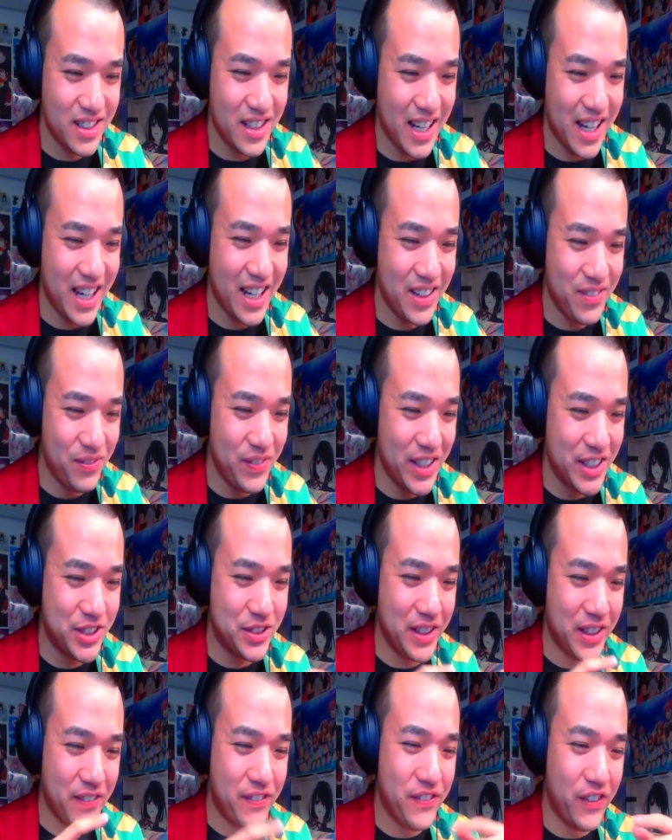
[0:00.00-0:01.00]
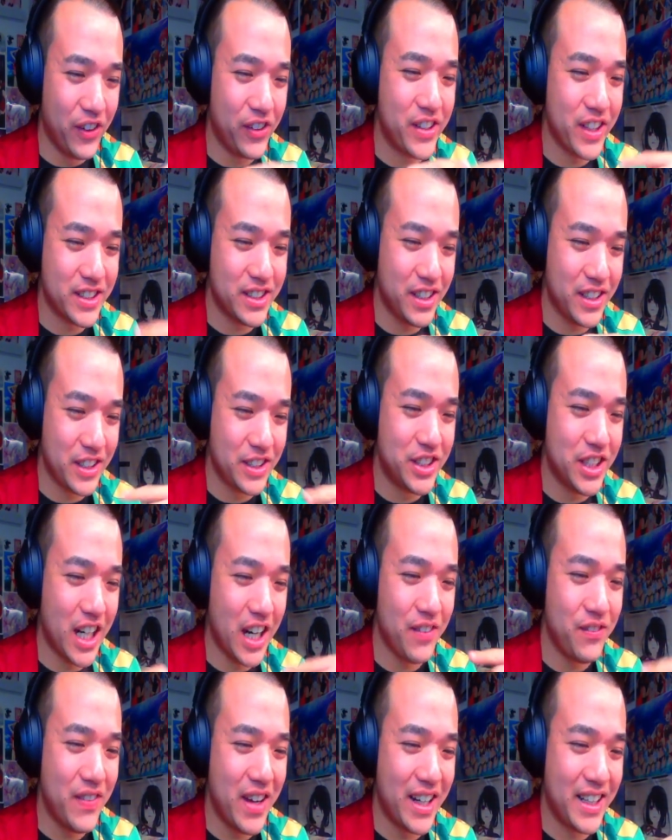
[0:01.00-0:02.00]
Hey, Mitsuri, focus on your
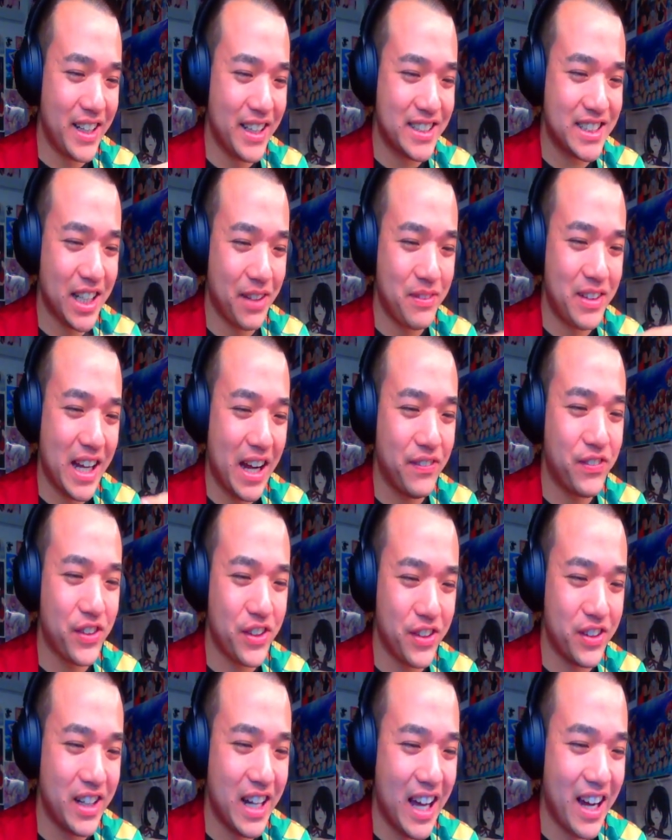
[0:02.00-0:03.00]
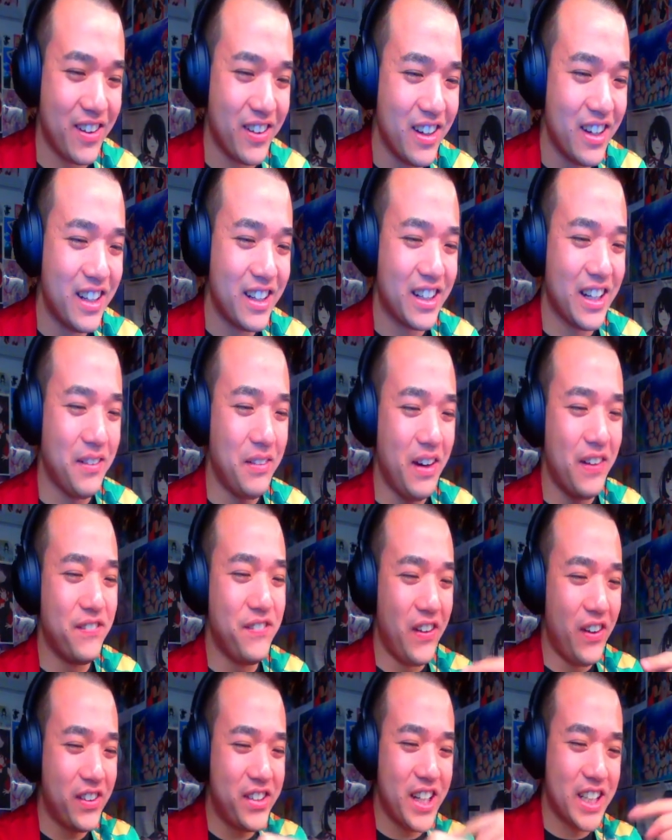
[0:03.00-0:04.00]
job, man. He's coming after you now. Come on,
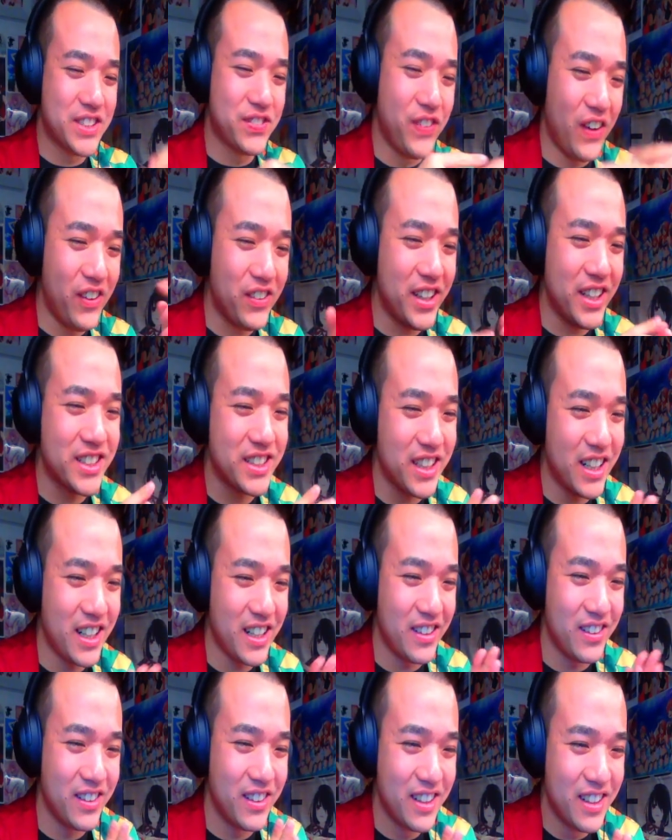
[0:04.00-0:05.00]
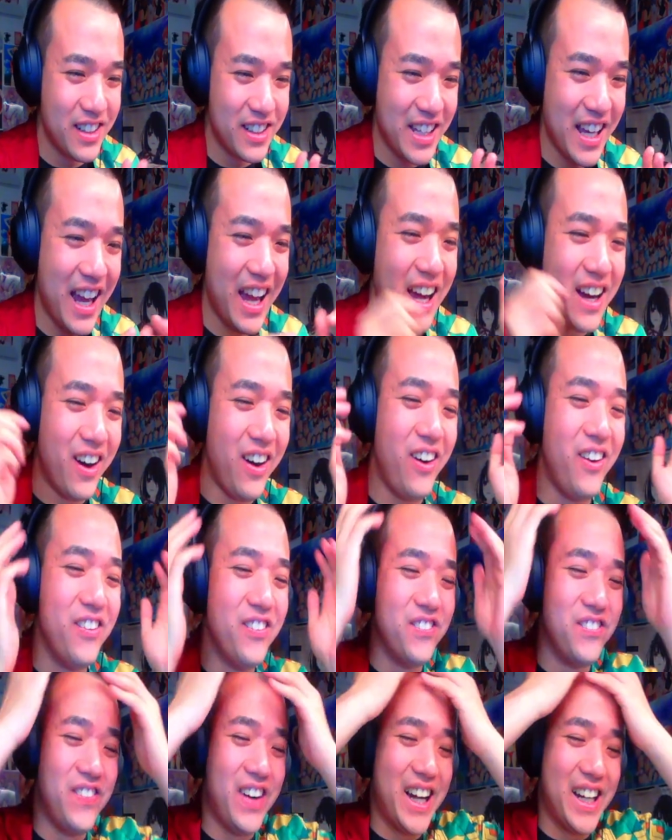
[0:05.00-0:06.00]
focus, focus, girl. Yeah,
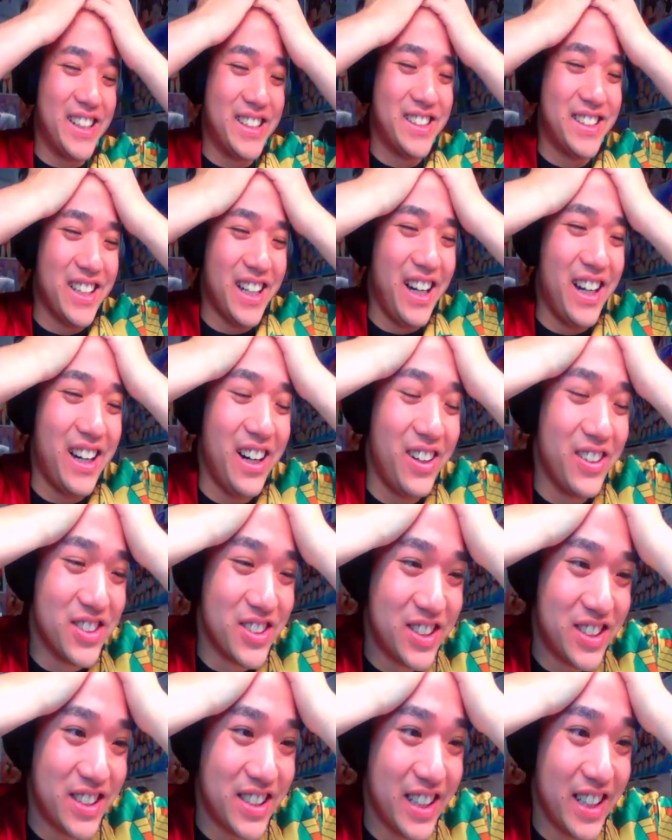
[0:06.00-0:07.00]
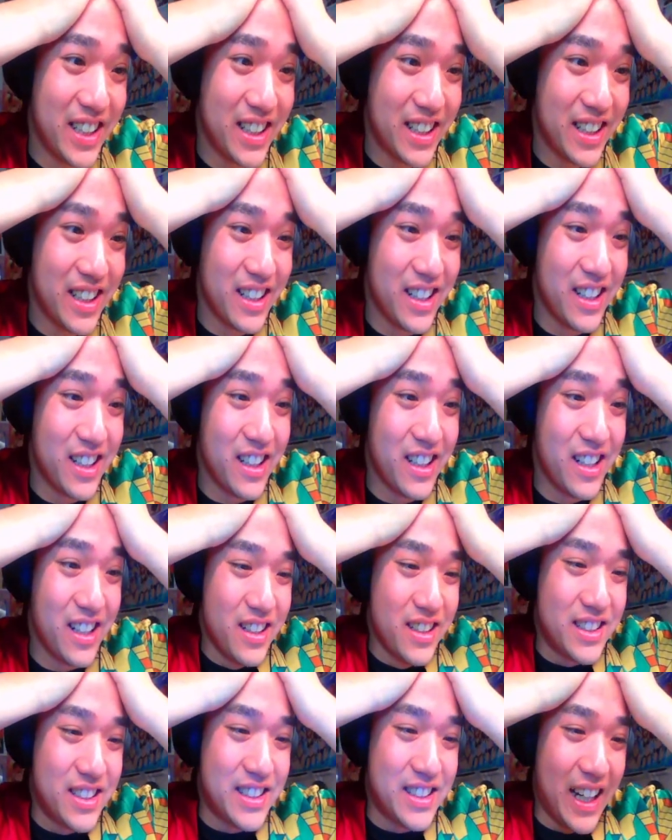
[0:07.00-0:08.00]
oh my god, oh shit.
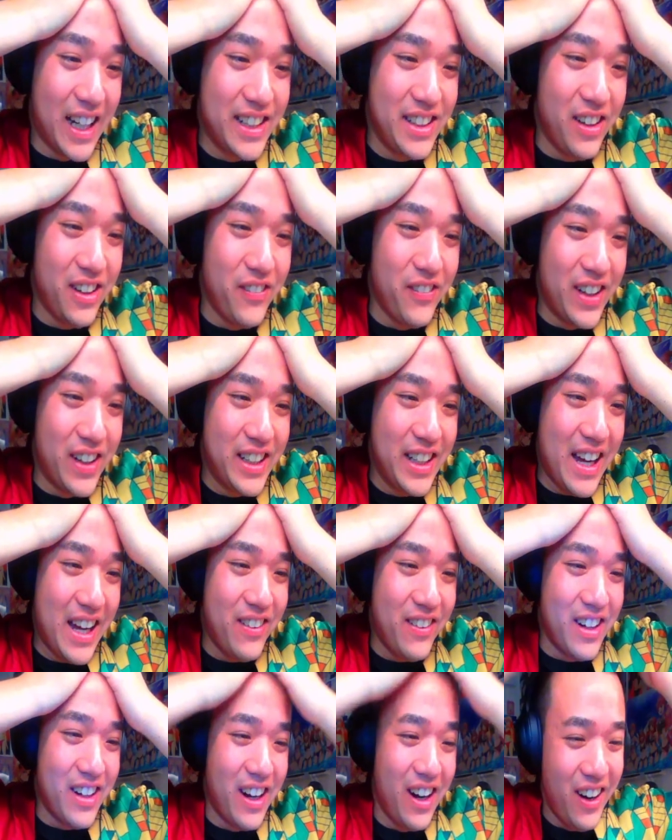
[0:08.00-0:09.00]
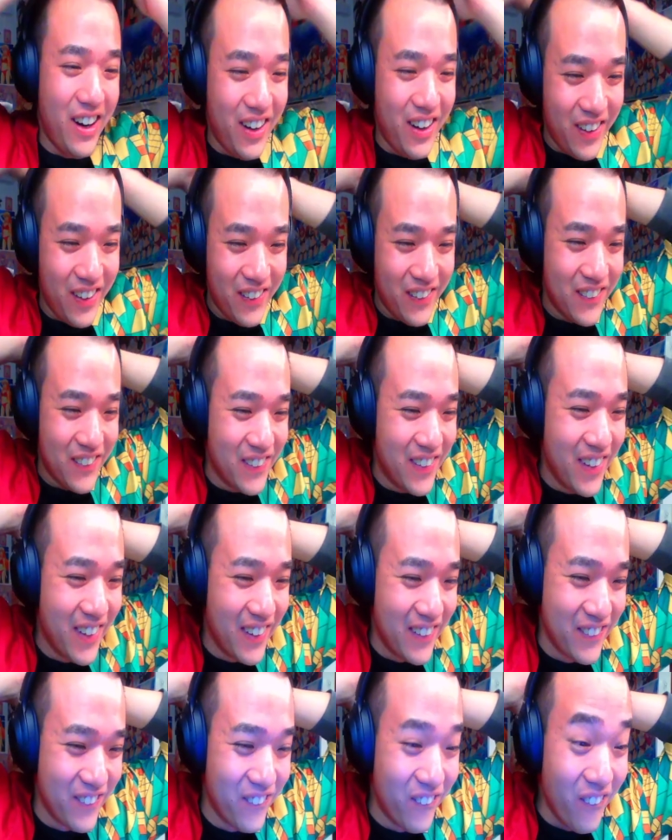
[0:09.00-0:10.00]
Son of what now?
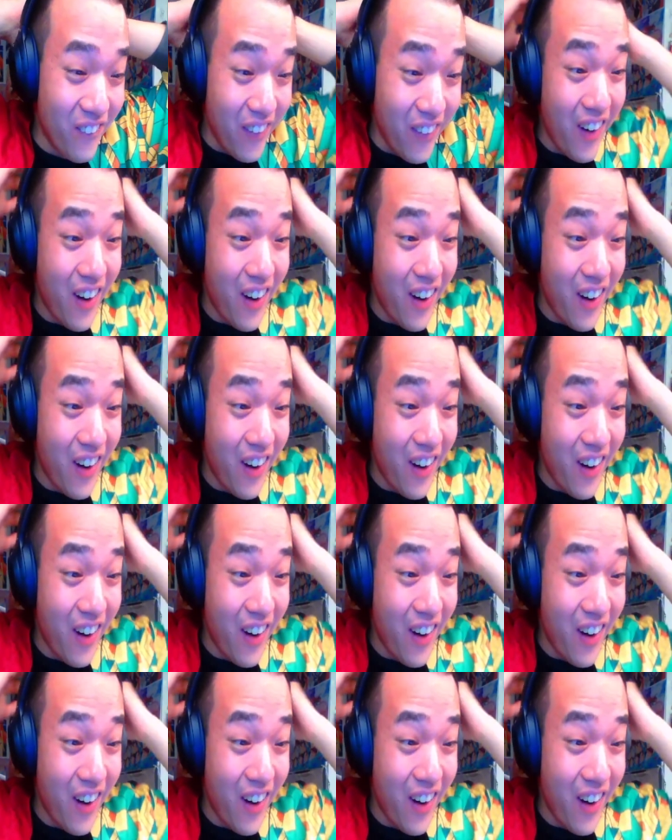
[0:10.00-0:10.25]
Oh,